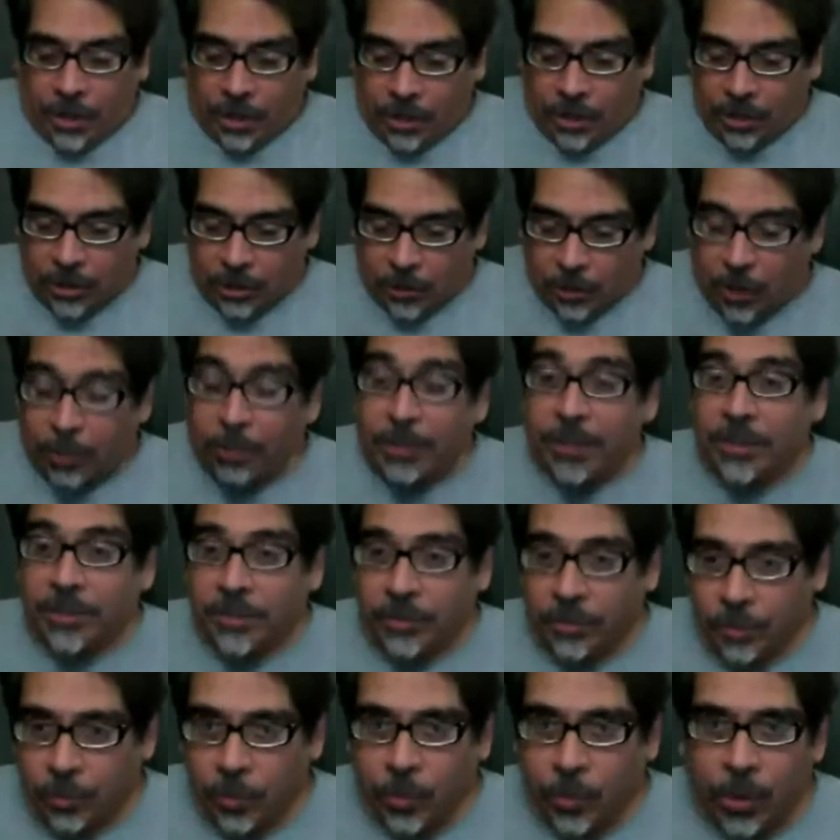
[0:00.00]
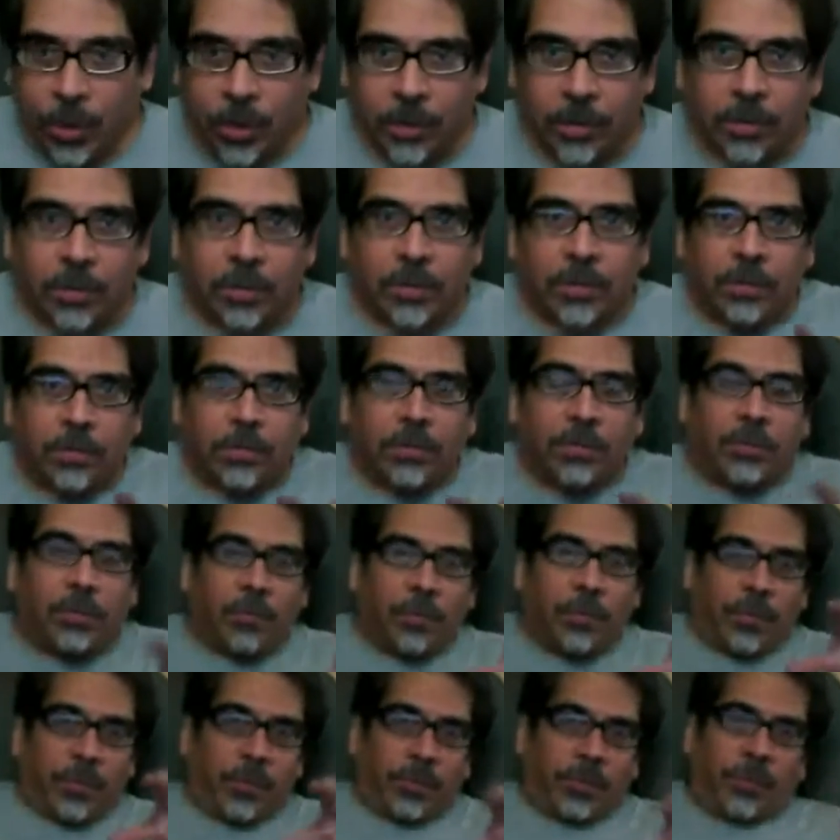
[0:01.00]
You want to make sure water
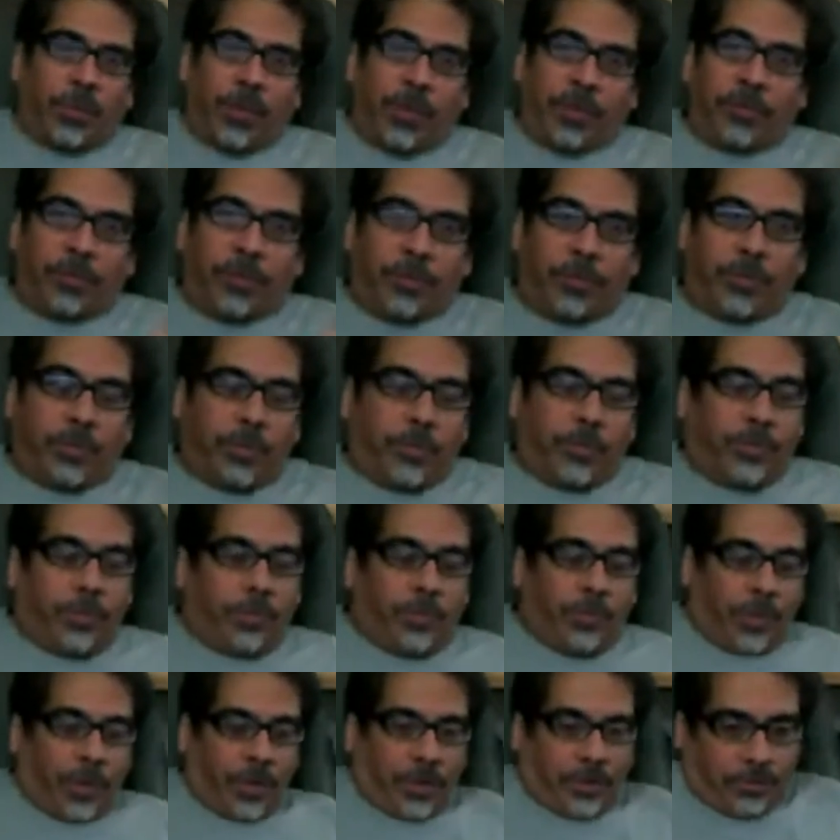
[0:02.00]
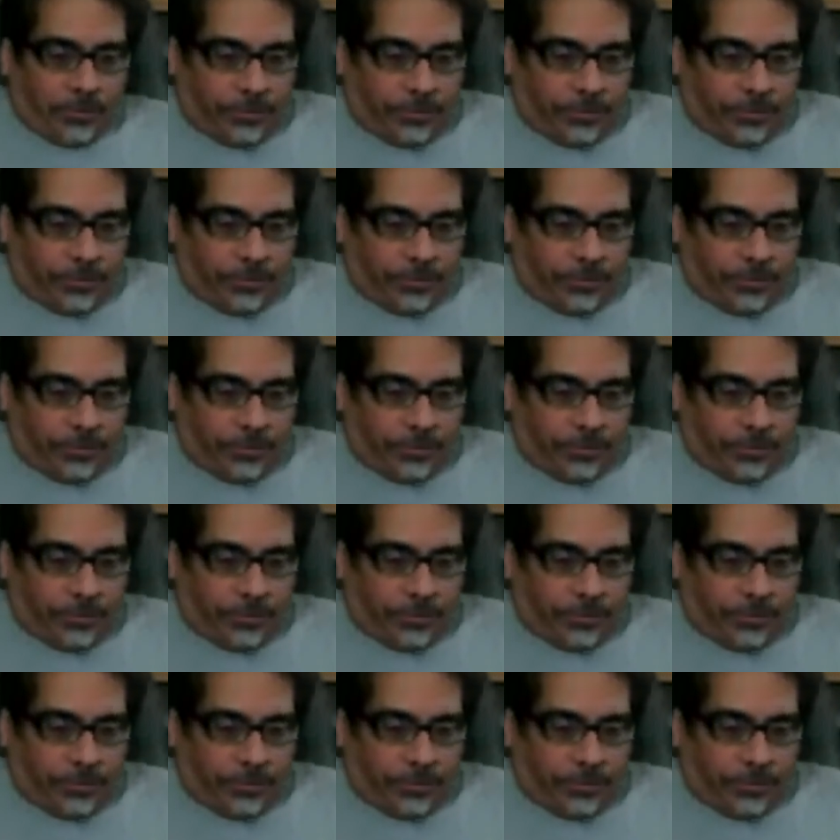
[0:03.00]
when you transfer to a new pot.